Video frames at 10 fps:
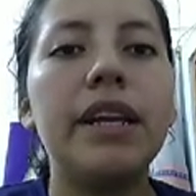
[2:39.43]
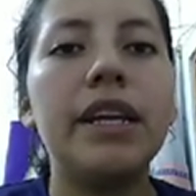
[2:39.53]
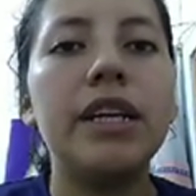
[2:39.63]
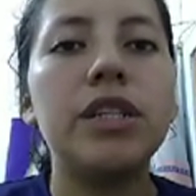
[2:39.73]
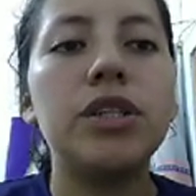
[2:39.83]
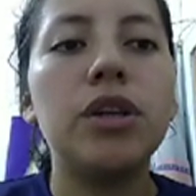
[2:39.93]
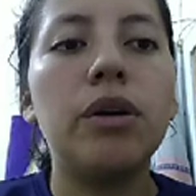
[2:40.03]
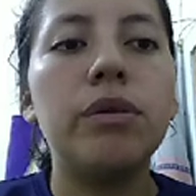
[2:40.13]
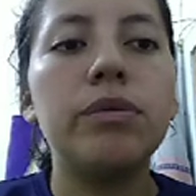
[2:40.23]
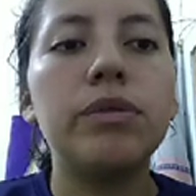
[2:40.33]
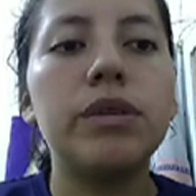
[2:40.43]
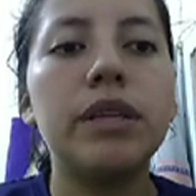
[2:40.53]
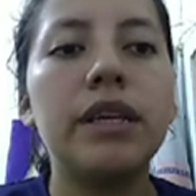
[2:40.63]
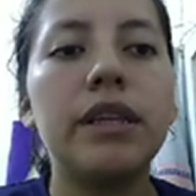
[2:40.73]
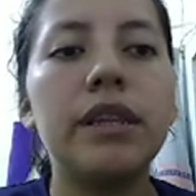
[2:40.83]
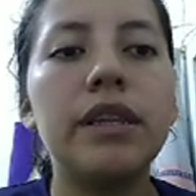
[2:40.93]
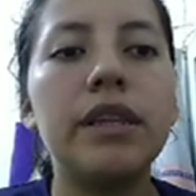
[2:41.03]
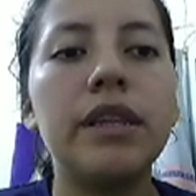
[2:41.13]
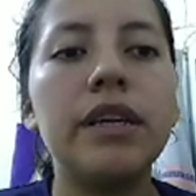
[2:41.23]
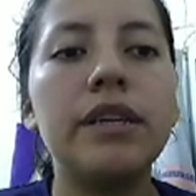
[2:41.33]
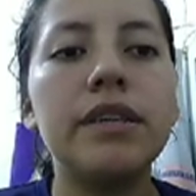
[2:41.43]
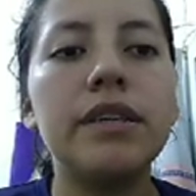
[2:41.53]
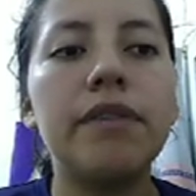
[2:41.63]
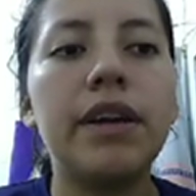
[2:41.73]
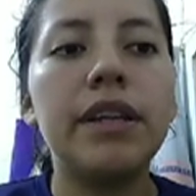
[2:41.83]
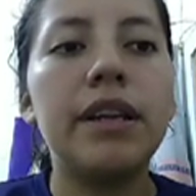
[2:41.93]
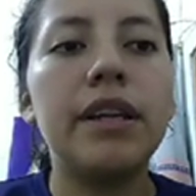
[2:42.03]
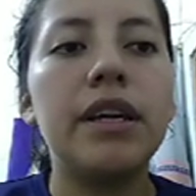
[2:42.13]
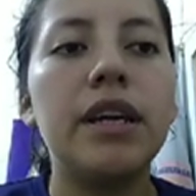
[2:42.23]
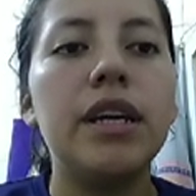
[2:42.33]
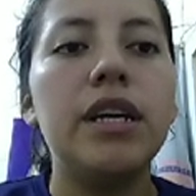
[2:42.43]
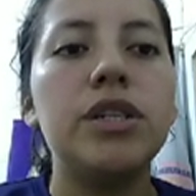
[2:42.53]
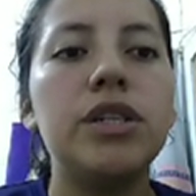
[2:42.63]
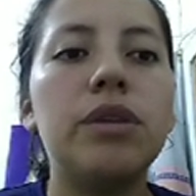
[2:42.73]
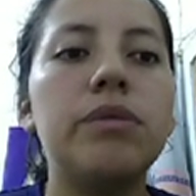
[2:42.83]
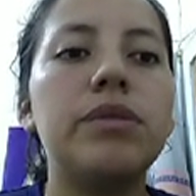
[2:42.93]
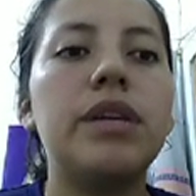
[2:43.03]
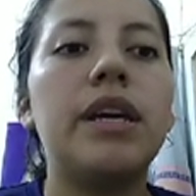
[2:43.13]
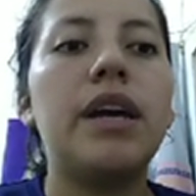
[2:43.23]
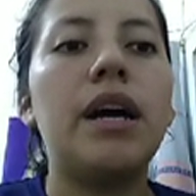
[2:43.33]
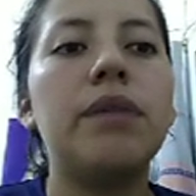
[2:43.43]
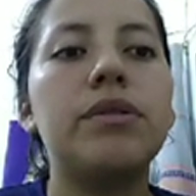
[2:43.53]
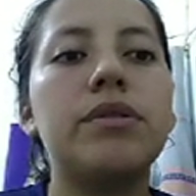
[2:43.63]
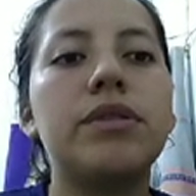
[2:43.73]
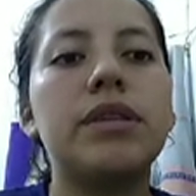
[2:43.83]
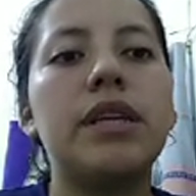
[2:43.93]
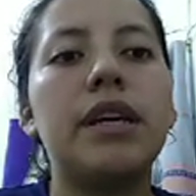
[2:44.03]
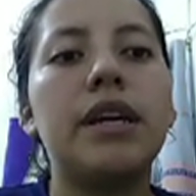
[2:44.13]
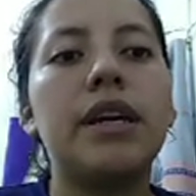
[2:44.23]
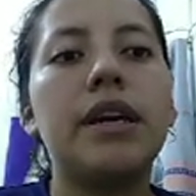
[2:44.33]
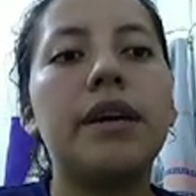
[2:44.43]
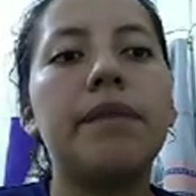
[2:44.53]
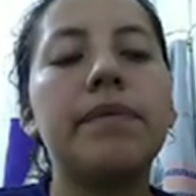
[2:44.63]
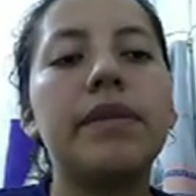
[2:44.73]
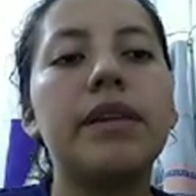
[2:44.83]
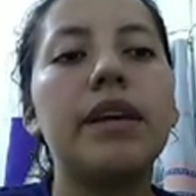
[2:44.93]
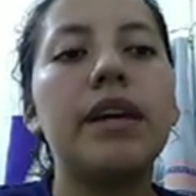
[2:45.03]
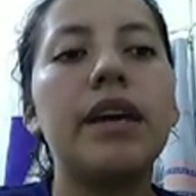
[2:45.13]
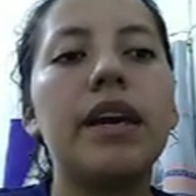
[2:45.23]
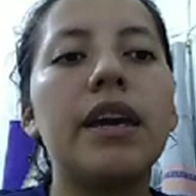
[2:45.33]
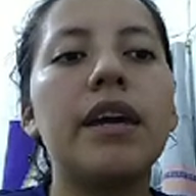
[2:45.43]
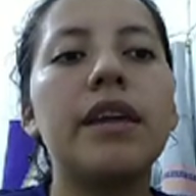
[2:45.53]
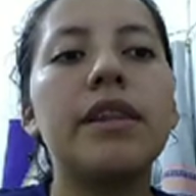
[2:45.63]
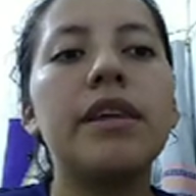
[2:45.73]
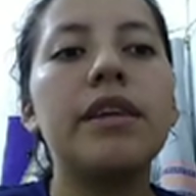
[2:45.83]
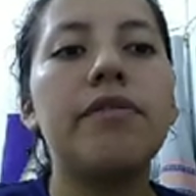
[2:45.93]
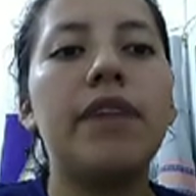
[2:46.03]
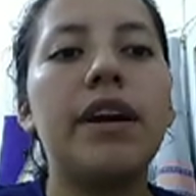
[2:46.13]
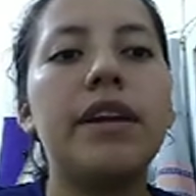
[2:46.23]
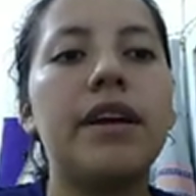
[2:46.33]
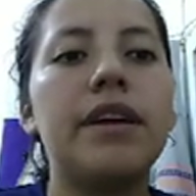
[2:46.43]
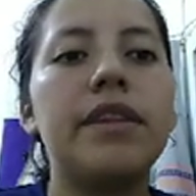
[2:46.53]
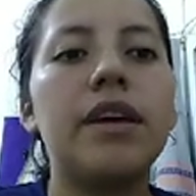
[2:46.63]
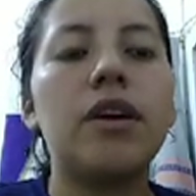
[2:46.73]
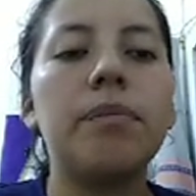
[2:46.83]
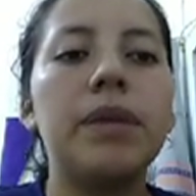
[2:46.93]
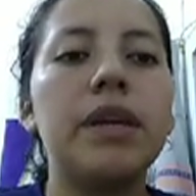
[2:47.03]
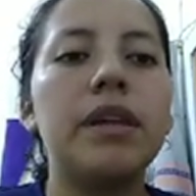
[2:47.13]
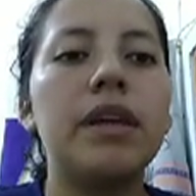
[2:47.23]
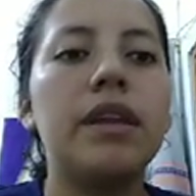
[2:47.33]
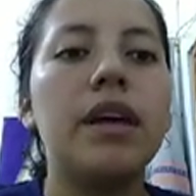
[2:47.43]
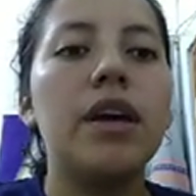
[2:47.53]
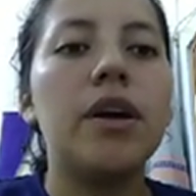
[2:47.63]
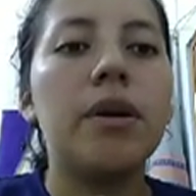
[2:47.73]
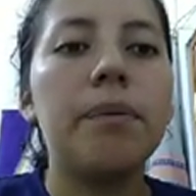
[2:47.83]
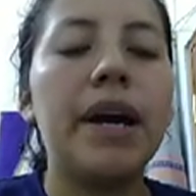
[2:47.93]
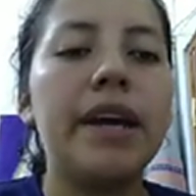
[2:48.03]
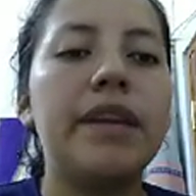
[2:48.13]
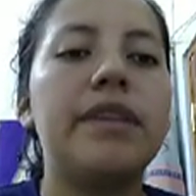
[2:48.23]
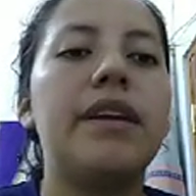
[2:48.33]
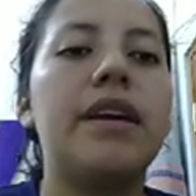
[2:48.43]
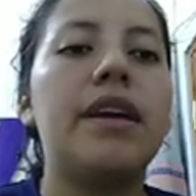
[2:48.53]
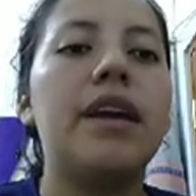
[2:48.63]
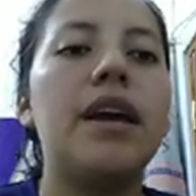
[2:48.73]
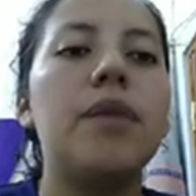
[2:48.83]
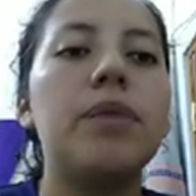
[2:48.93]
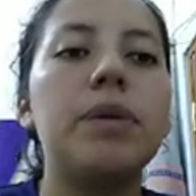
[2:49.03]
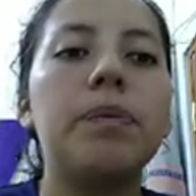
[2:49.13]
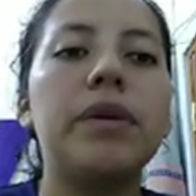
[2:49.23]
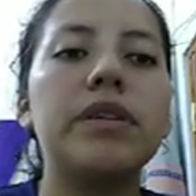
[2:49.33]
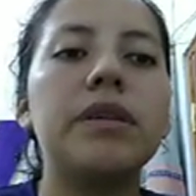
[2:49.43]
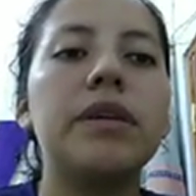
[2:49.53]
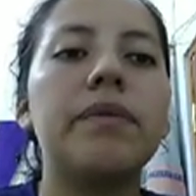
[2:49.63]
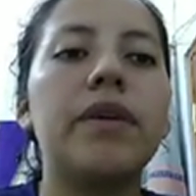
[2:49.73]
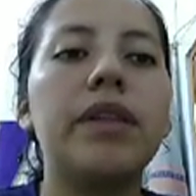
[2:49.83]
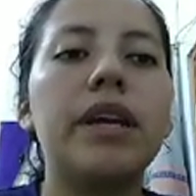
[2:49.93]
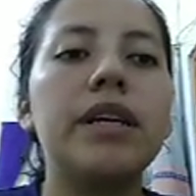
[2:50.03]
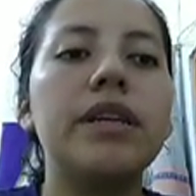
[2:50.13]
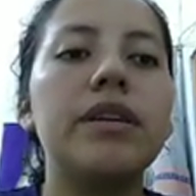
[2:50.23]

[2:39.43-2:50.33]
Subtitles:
shows this is the finally shows the authors the identify that they combine the with positive online